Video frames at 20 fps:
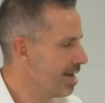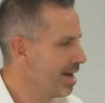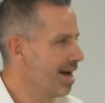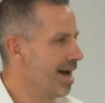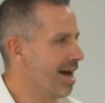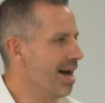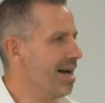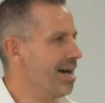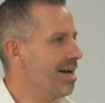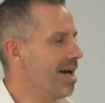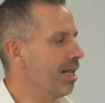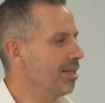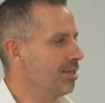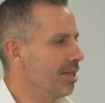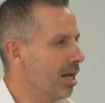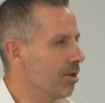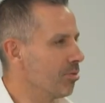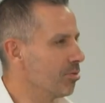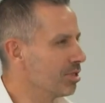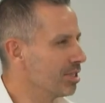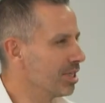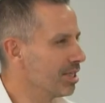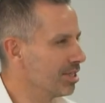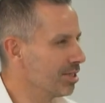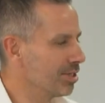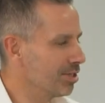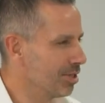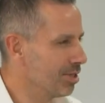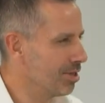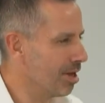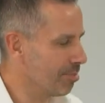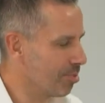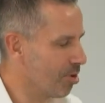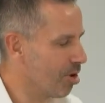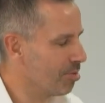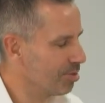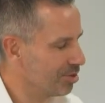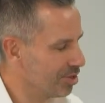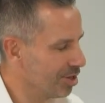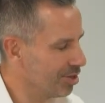I'll resist. I
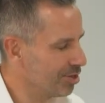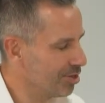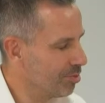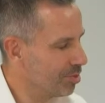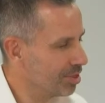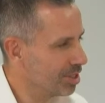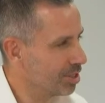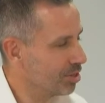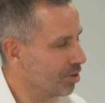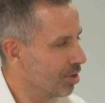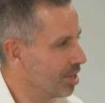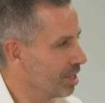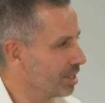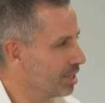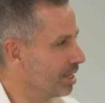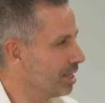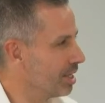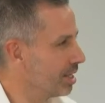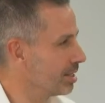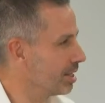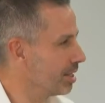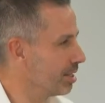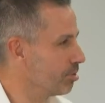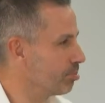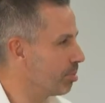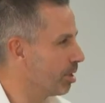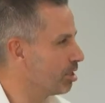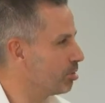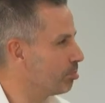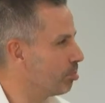promise you, I'll resist turning this into a sales pitch.